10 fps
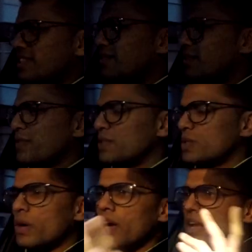I'm not really
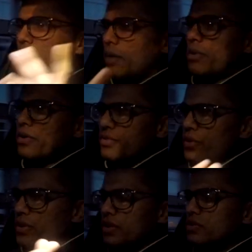sure. I bought a few
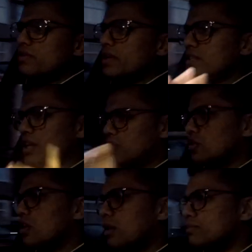of those things that
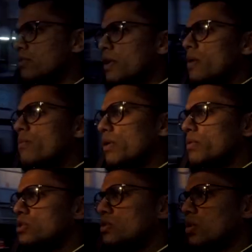should come
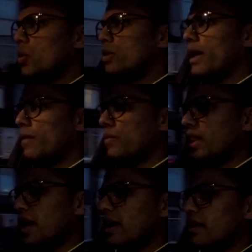very soon, and when
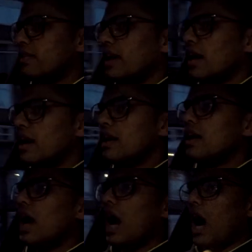they get there,
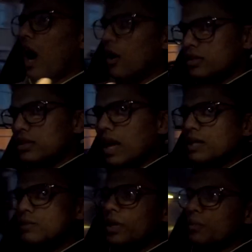I'll start
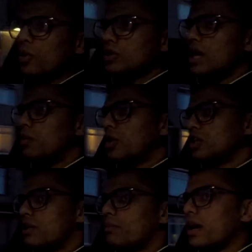spending more time
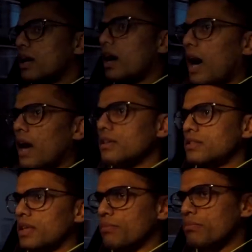washing my
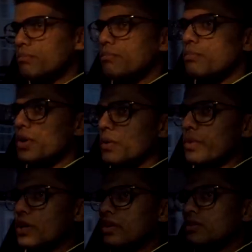cars and putting
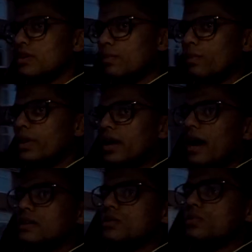videos up with
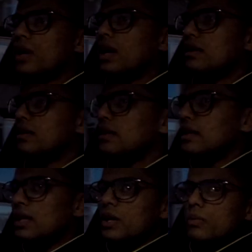that as well.
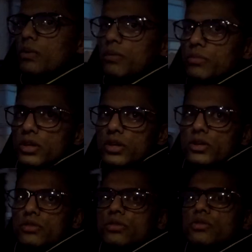What I'm gonna
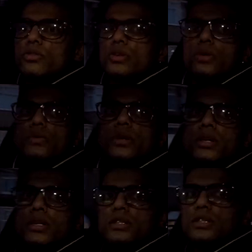do
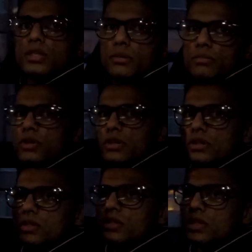is I'm
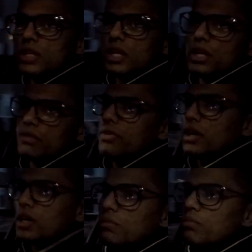gonna see if I
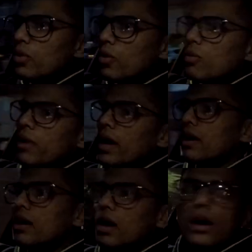can pull my
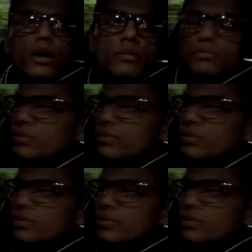car up